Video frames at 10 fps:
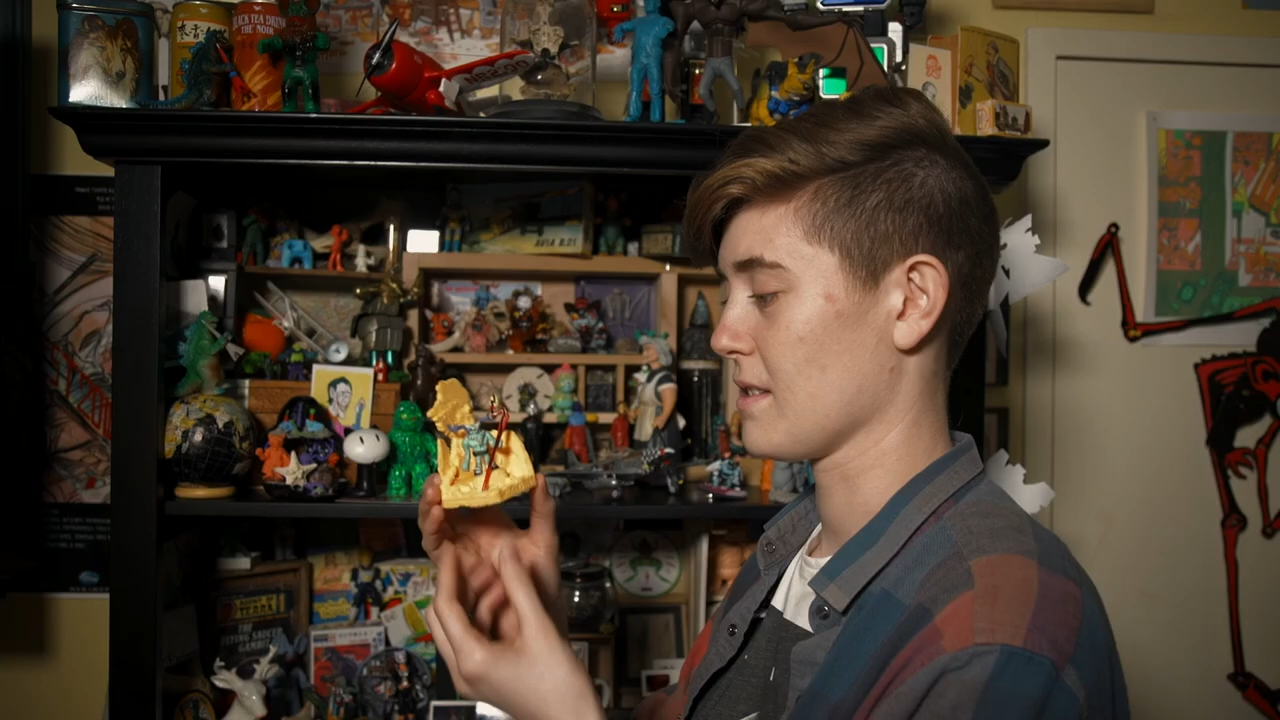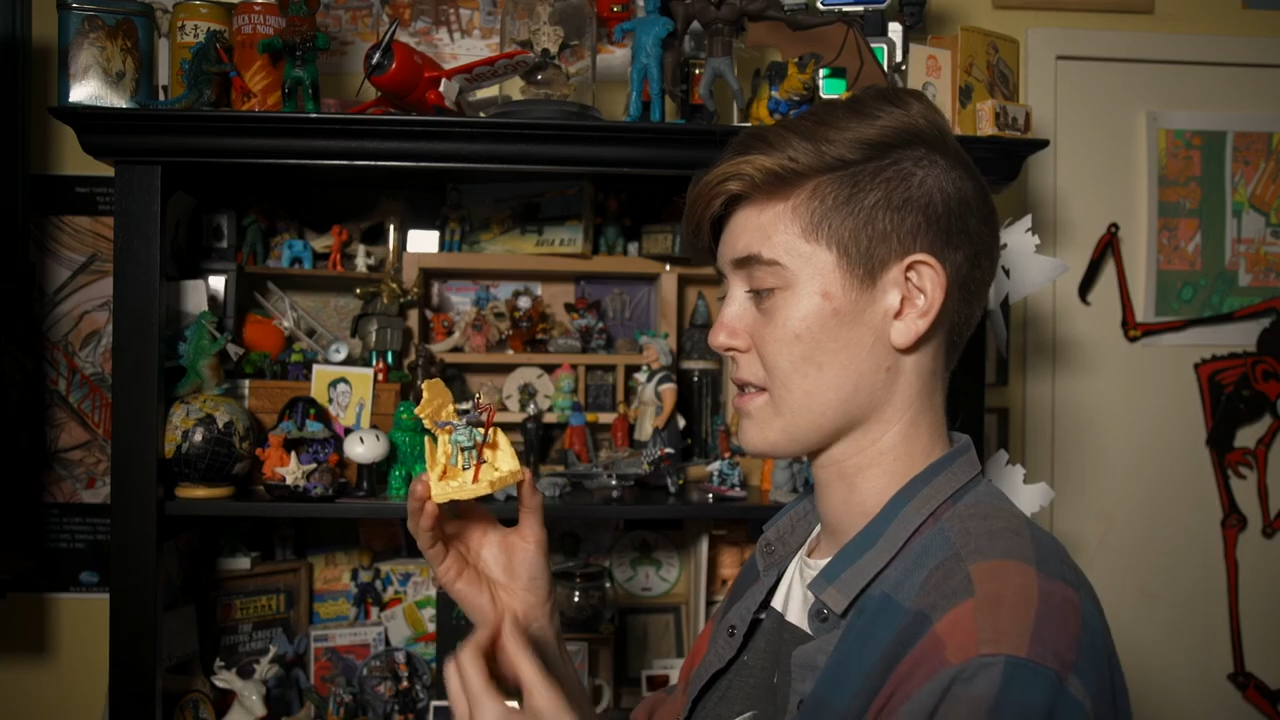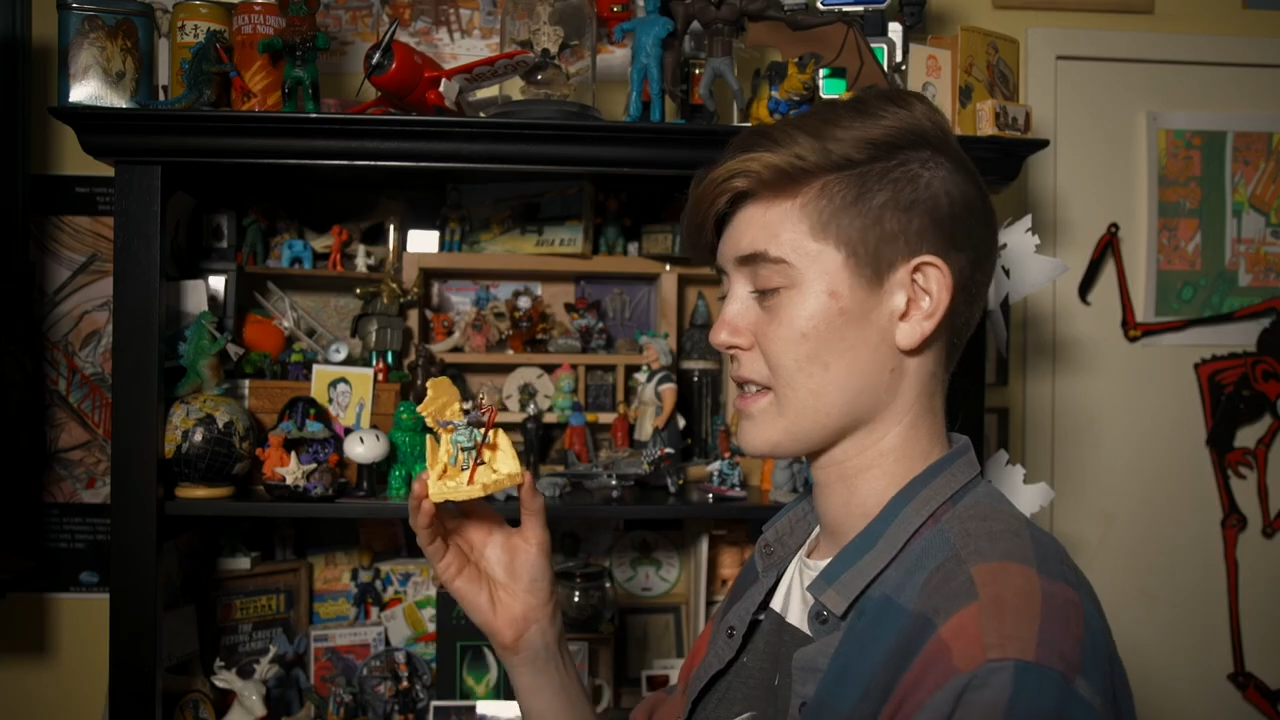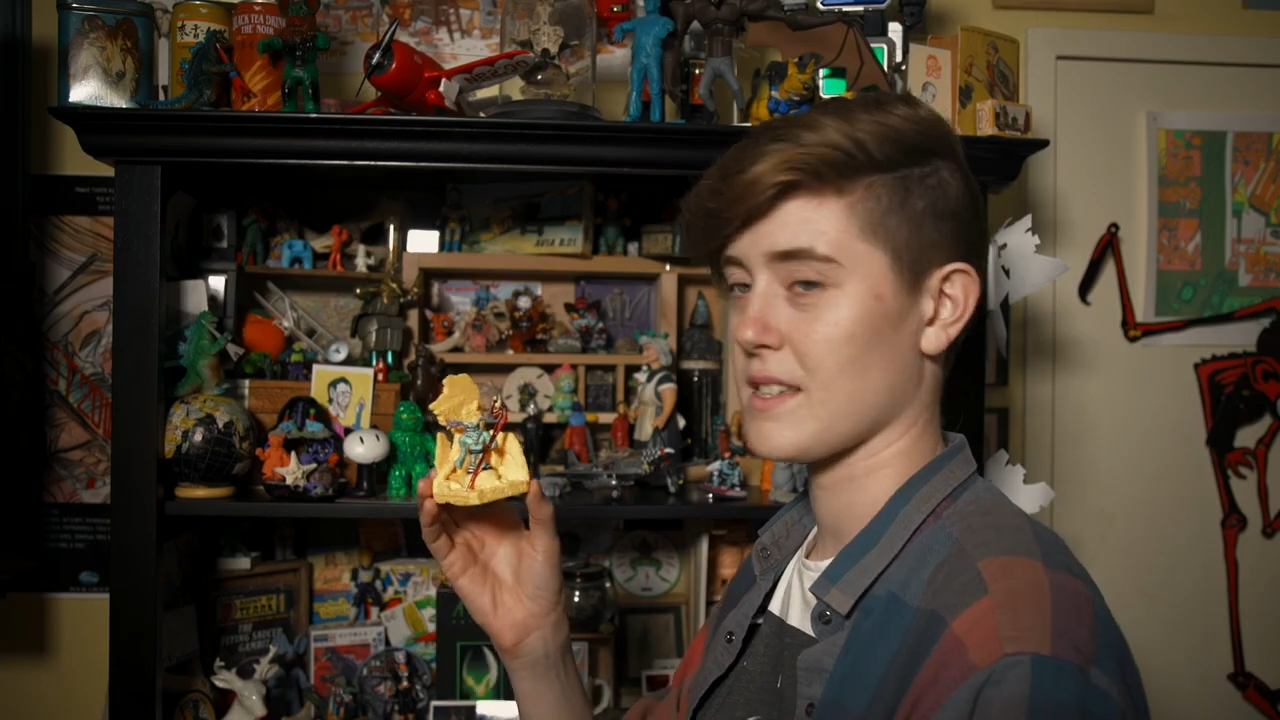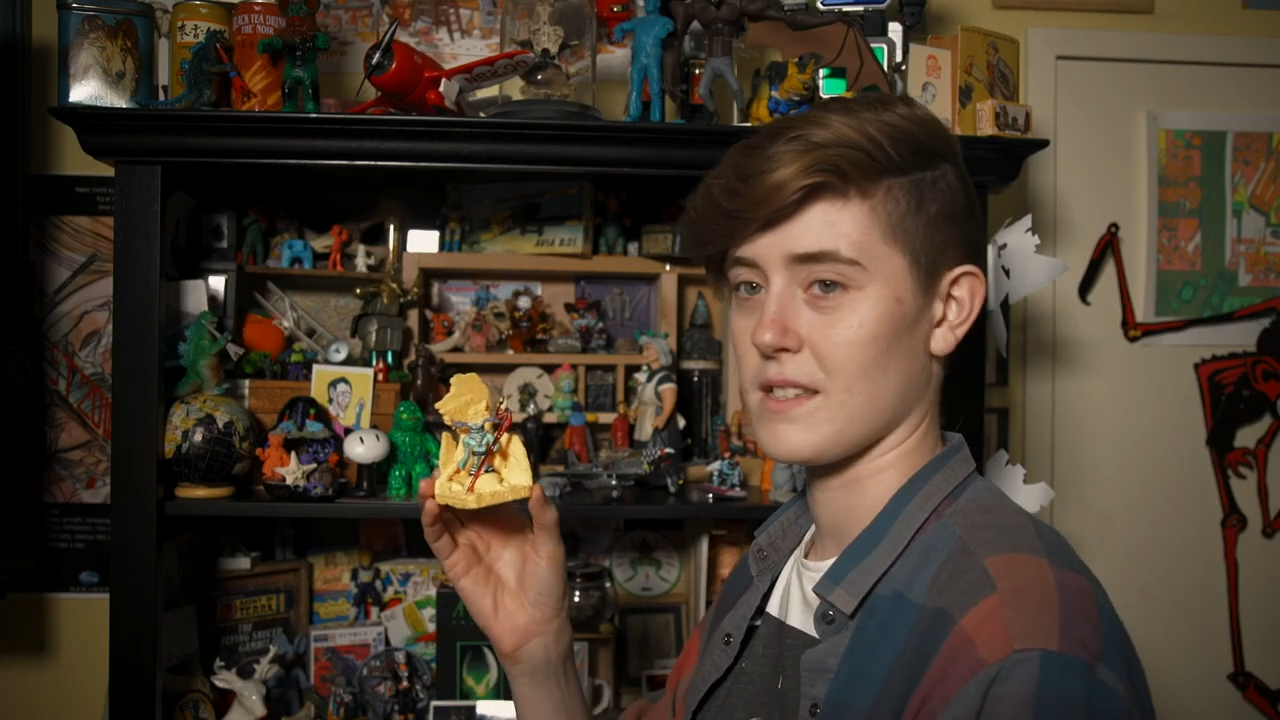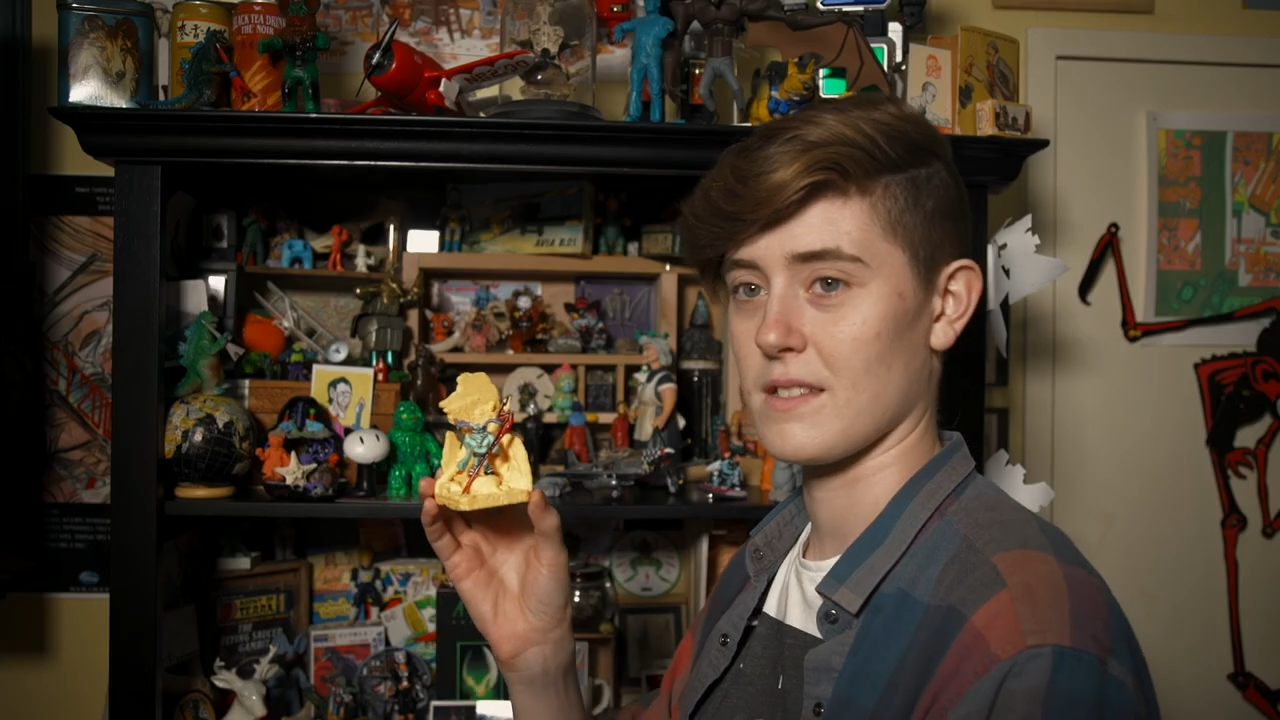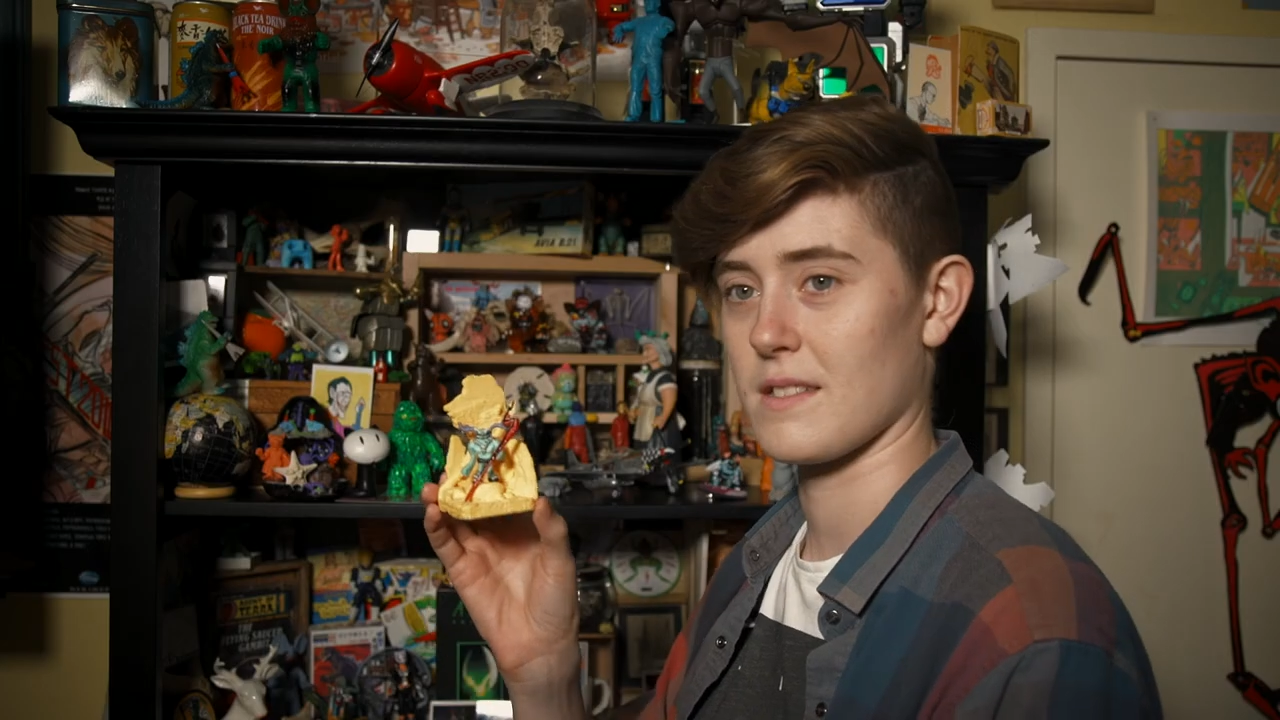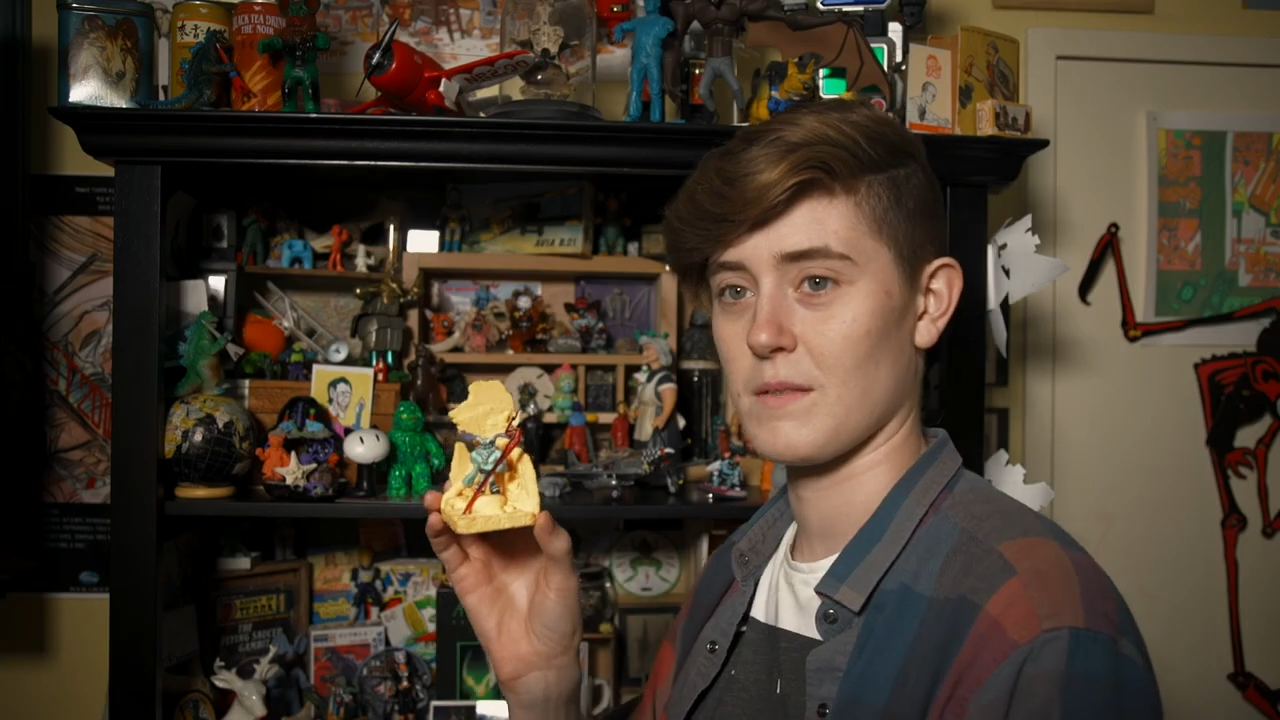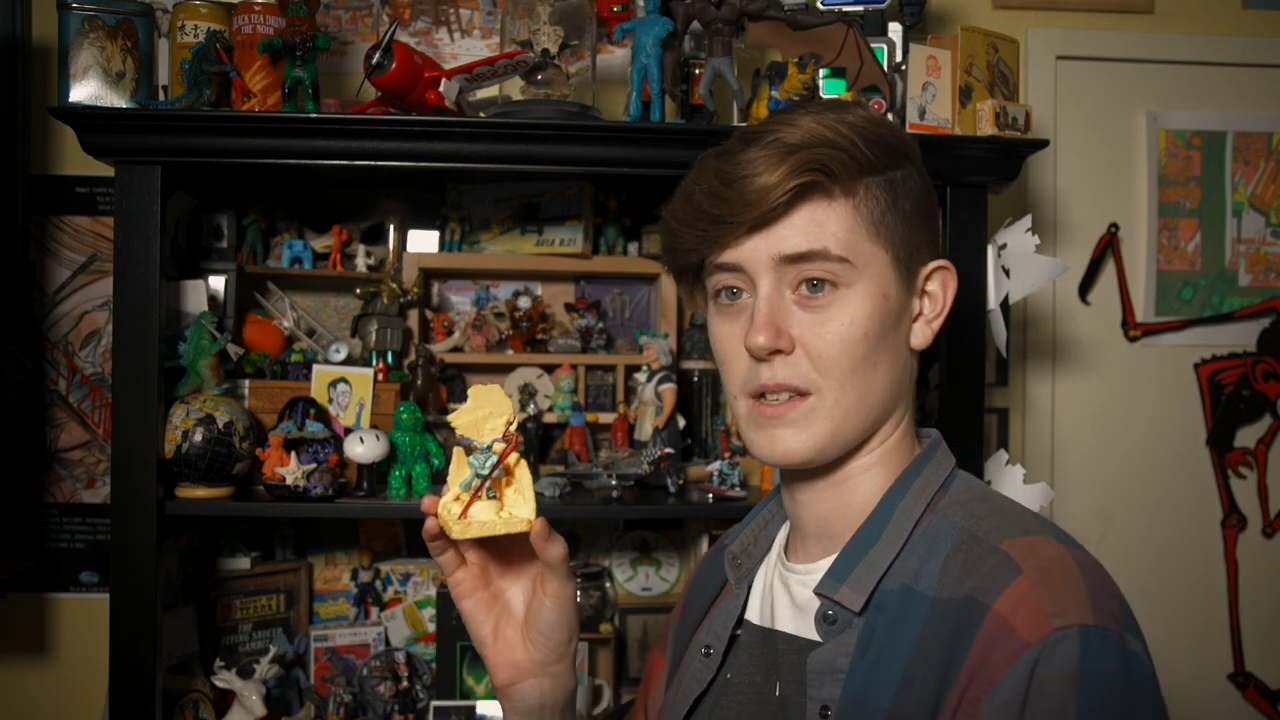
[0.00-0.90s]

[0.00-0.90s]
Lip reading: Looks like he's